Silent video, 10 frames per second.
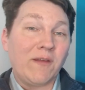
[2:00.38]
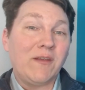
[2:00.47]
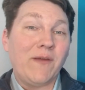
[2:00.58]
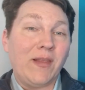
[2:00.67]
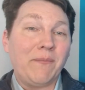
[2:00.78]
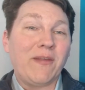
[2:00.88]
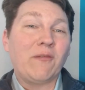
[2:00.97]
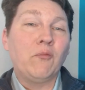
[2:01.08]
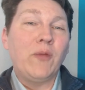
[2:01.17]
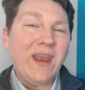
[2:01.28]
have developed this
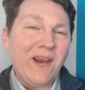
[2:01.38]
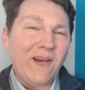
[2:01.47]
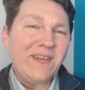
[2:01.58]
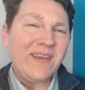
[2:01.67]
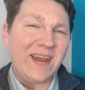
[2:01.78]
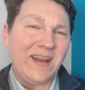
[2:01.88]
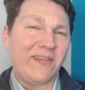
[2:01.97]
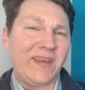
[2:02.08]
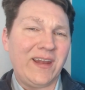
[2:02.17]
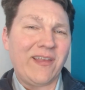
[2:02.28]
weird
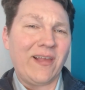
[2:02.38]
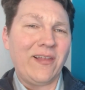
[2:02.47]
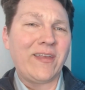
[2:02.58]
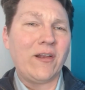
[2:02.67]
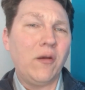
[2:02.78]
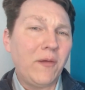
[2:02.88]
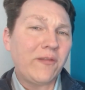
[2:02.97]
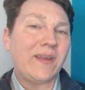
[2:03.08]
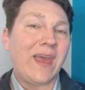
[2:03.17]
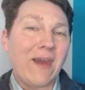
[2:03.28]
tendency to tell us that
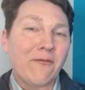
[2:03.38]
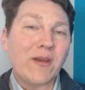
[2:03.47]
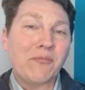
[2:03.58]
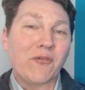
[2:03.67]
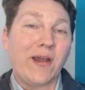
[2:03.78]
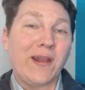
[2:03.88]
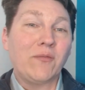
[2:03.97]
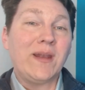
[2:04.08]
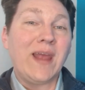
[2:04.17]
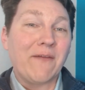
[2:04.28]
almost every product
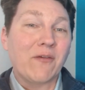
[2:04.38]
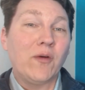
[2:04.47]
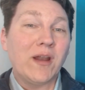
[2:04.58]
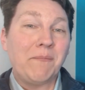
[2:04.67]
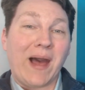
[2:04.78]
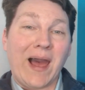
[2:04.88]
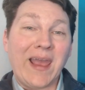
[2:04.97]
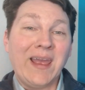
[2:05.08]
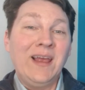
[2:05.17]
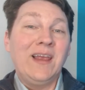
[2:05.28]
we'd ever want to
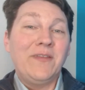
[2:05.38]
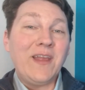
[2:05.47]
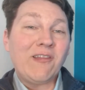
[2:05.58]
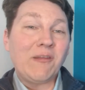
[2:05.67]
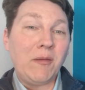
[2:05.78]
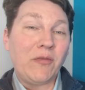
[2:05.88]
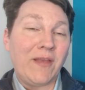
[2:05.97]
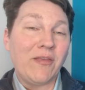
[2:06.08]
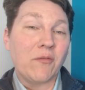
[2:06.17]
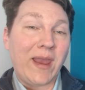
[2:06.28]
buy needs to be
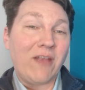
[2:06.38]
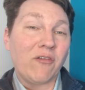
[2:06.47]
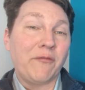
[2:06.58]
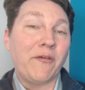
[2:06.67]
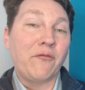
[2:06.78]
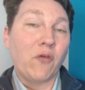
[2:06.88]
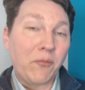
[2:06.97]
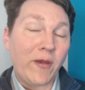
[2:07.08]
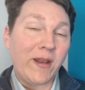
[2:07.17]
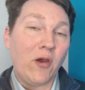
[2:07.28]
within the range of a
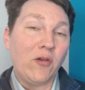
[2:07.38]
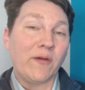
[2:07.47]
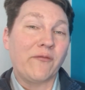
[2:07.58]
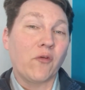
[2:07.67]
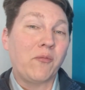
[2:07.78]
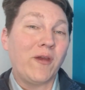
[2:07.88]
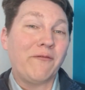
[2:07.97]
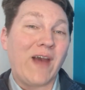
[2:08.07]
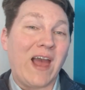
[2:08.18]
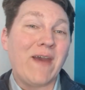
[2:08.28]
4.0 to a
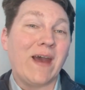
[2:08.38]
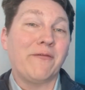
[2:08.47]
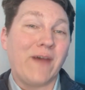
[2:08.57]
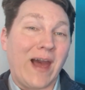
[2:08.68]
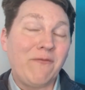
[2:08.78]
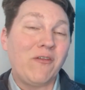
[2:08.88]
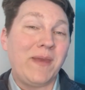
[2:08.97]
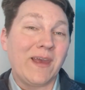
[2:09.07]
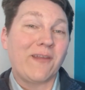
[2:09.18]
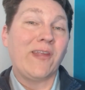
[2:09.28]
4.5 out of 5 to
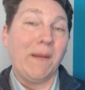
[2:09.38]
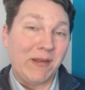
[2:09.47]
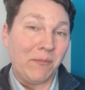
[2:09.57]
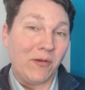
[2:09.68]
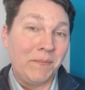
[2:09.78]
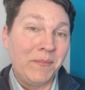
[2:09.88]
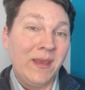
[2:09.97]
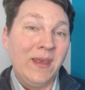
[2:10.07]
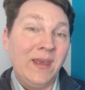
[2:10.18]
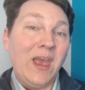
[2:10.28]
be acceptable.
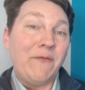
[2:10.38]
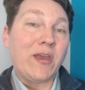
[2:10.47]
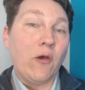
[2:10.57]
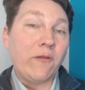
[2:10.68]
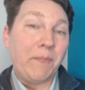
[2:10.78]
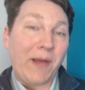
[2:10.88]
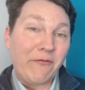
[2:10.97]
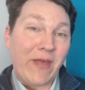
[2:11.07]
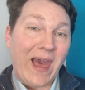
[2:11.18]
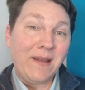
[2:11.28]
If it goes above
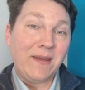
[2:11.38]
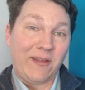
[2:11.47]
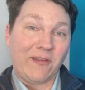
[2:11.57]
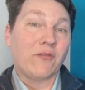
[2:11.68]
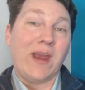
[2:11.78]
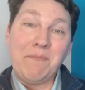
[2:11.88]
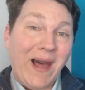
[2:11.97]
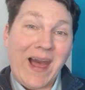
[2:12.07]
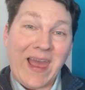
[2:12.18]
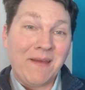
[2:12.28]
that, it's a great
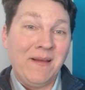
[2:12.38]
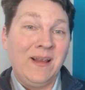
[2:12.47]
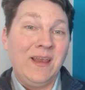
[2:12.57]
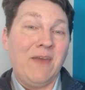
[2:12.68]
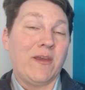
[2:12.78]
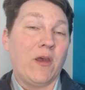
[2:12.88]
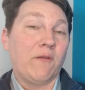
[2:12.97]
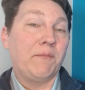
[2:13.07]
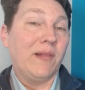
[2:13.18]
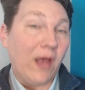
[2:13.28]
buy. If it goes
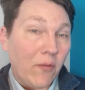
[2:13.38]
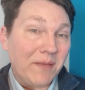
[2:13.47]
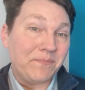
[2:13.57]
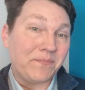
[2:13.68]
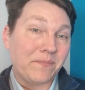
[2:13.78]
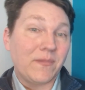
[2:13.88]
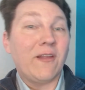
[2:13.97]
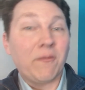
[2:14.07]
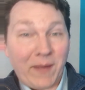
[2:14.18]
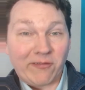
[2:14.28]
below it,
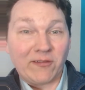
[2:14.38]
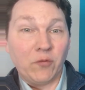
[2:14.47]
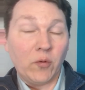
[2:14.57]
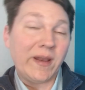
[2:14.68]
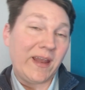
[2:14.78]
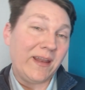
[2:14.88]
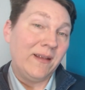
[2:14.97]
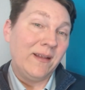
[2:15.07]
it's best avoided.